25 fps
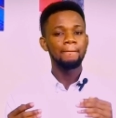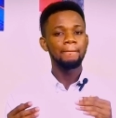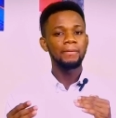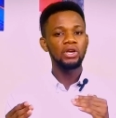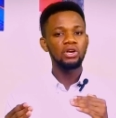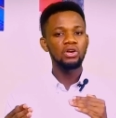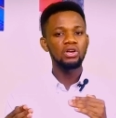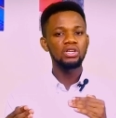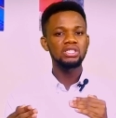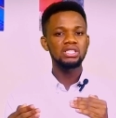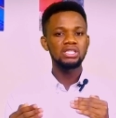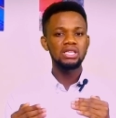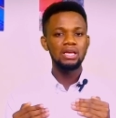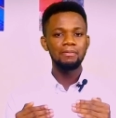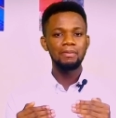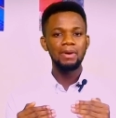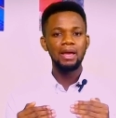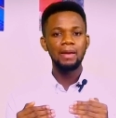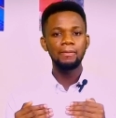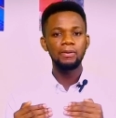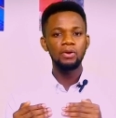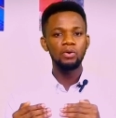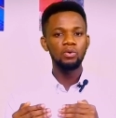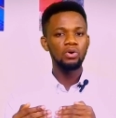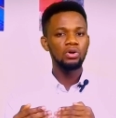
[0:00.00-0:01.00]
because there
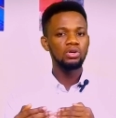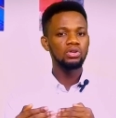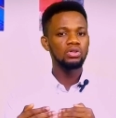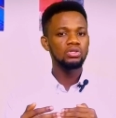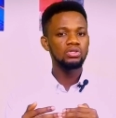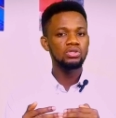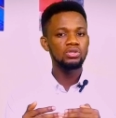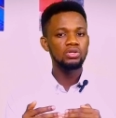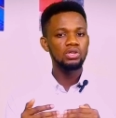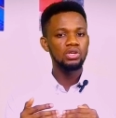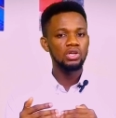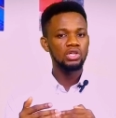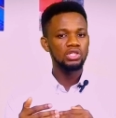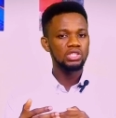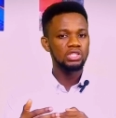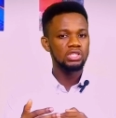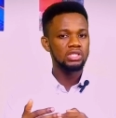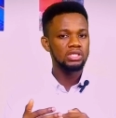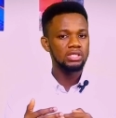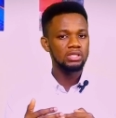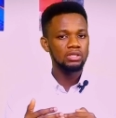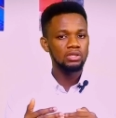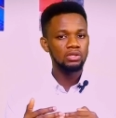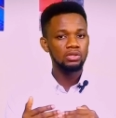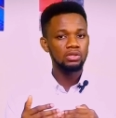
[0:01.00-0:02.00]
might be one or two
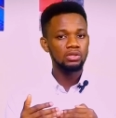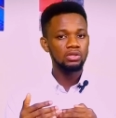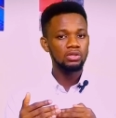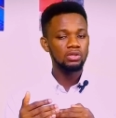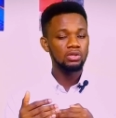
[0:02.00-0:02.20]
logistical